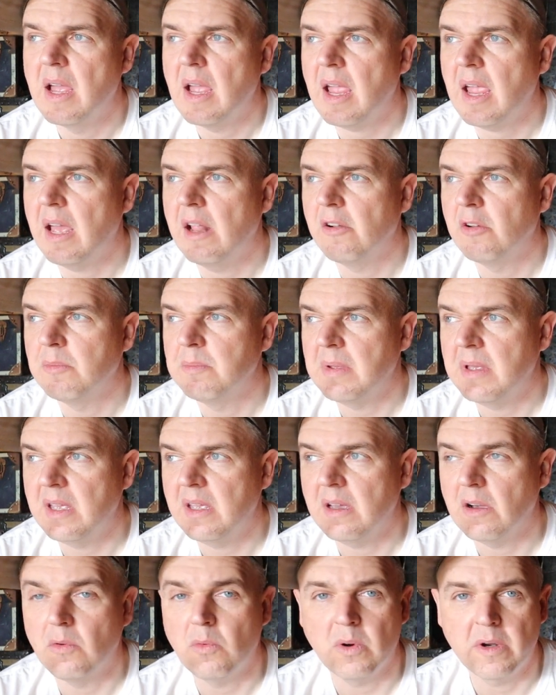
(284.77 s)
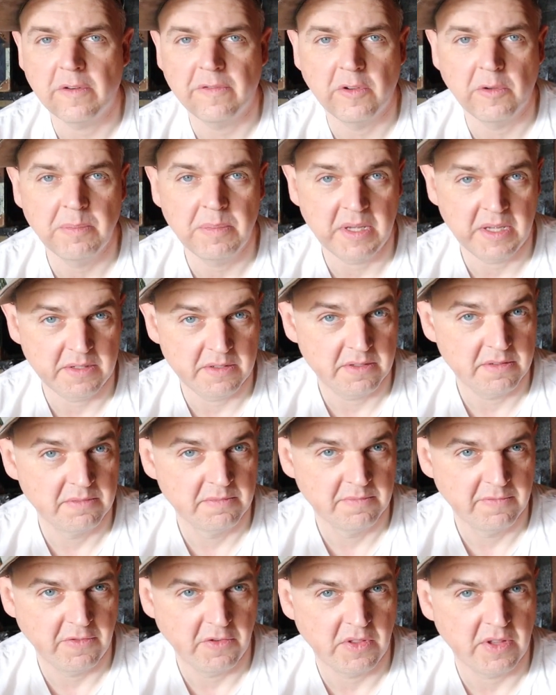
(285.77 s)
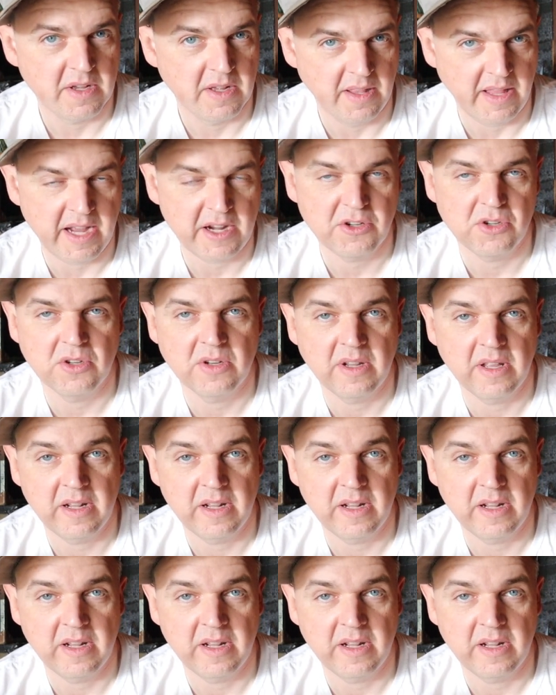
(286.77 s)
and it'll be a wonderful piece for the collection